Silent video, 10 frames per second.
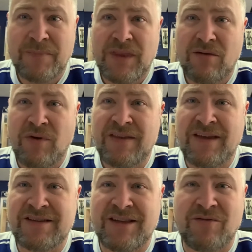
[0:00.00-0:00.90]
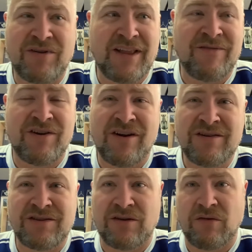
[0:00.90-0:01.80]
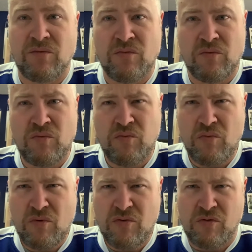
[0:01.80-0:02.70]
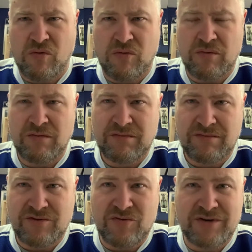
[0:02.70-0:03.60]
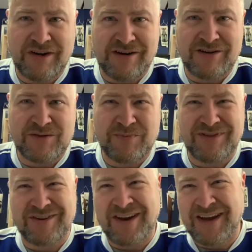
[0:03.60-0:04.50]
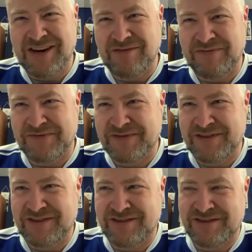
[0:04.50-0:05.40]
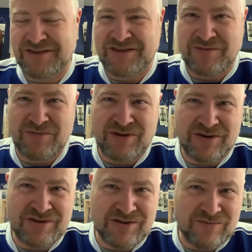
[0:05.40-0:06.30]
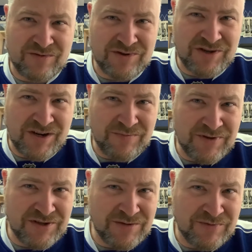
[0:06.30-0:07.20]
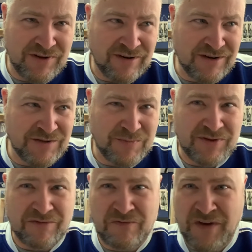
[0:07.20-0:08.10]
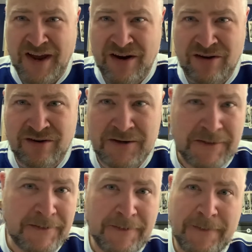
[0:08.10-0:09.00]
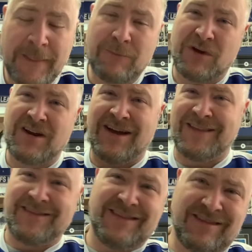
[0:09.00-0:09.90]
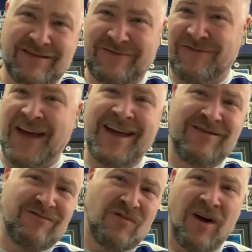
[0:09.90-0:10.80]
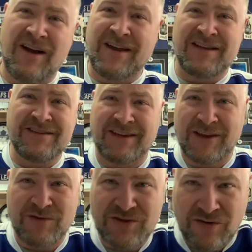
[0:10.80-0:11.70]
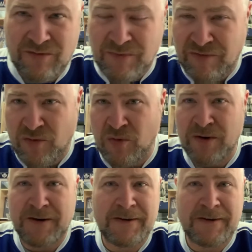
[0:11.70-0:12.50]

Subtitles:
Wright takes it out in 11 darts, and you go, woo! New darts, but they're kind of similar to the World Championship darts, but they're fatter, but not fat rockets like he was throwing before.